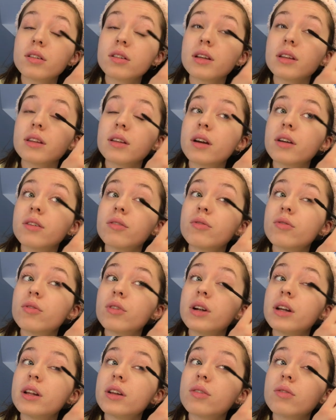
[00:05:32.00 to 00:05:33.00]
thing that I
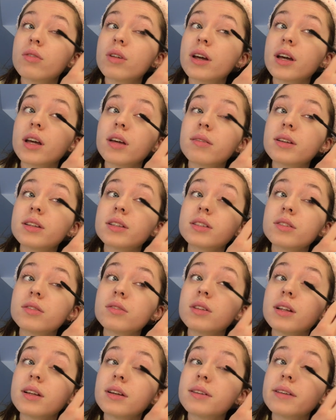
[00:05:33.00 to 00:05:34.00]
really don't like about
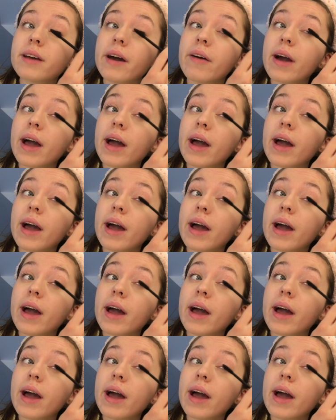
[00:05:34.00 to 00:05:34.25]
school is how